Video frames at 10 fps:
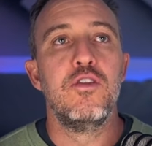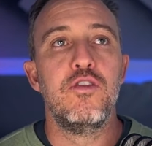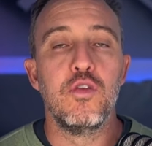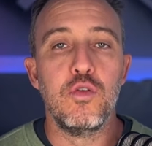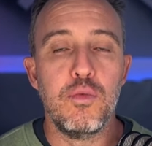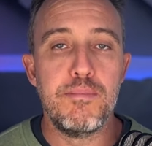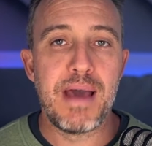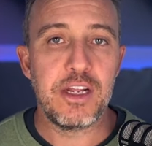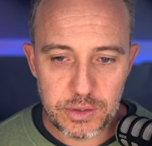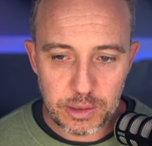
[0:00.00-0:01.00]
to
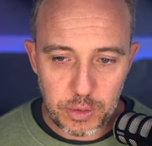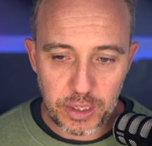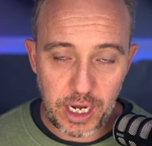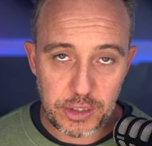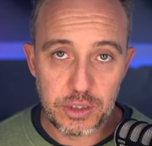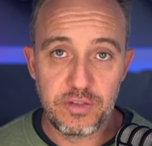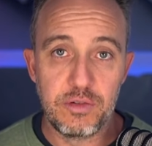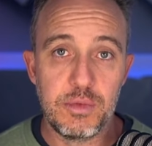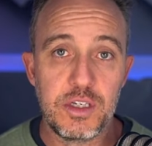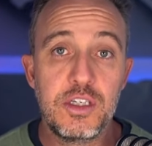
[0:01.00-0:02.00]
manage communications
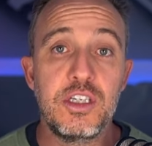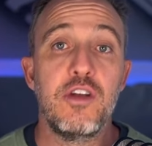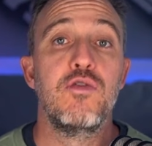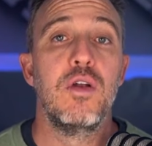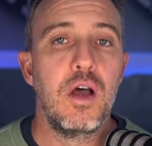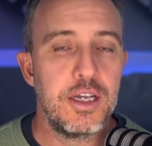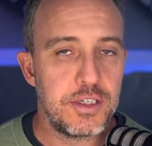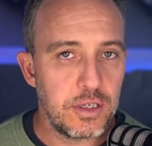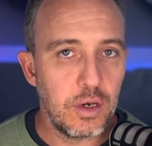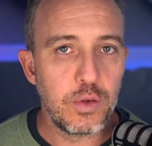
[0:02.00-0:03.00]
from a centralized
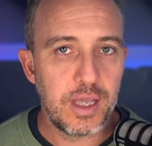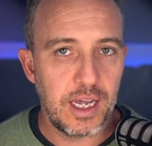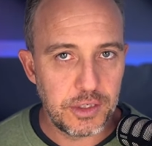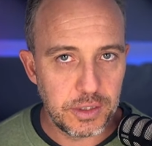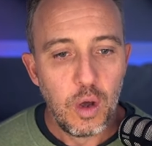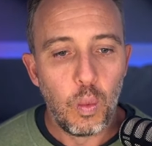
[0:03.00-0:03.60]
location.